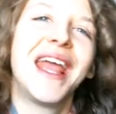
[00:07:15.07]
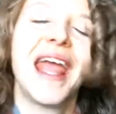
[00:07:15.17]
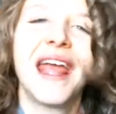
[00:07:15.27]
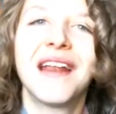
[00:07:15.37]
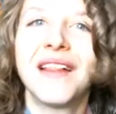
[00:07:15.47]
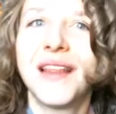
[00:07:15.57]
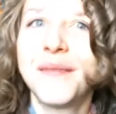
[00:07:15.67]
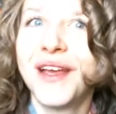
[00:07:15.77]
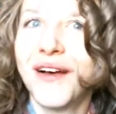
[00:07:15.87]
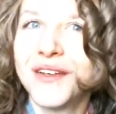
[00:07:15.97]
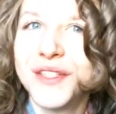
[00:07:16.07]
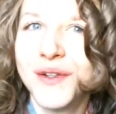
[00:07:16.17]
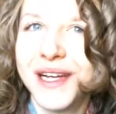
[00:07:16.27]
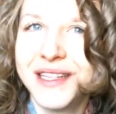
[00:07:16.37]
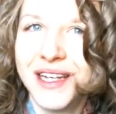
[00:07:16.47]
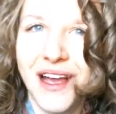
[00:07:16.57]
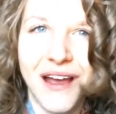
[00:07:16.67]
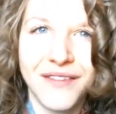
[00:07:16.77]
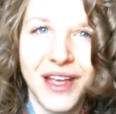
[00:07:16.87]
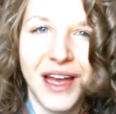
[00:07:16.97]
And let me also add the
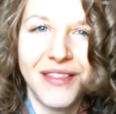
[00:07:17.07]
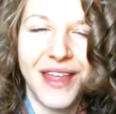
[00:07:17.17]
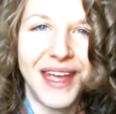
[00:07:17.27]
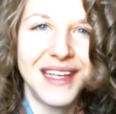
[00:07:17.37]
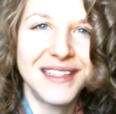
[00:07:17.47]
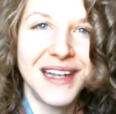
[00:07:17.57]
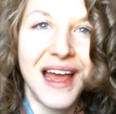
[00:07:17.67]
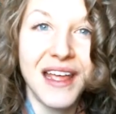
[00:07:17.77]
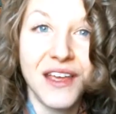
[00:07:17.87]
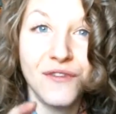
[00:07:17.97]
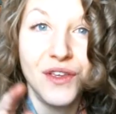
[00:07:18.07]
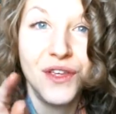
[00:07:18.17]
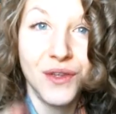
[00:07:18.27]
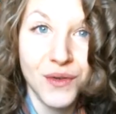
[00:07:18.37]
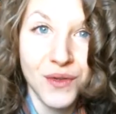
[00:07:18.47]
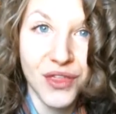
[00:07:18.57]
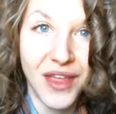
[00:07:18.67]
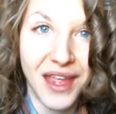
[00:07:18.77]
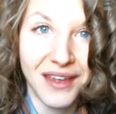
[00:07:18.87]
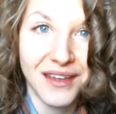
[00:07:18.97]
caveat that it's not if you
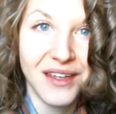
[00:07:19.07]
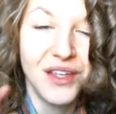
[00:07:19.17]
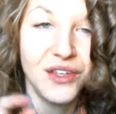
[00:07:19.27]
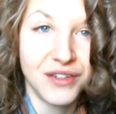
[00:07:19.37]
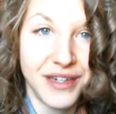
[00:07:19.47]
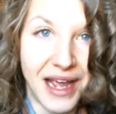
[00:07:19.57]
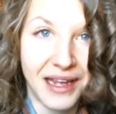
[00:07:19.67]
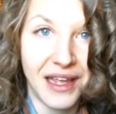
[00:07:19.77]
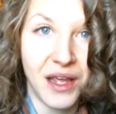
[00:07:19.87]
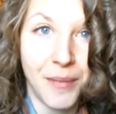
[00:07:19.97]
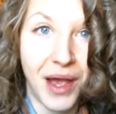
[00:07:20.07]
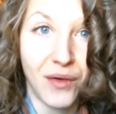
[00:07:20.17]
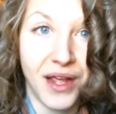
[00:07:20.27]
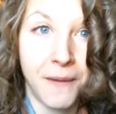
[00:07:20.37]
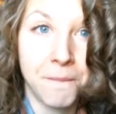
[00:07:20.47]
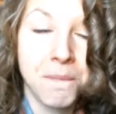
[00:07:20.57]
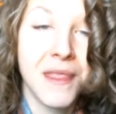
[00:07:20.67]
think you're nagging about it,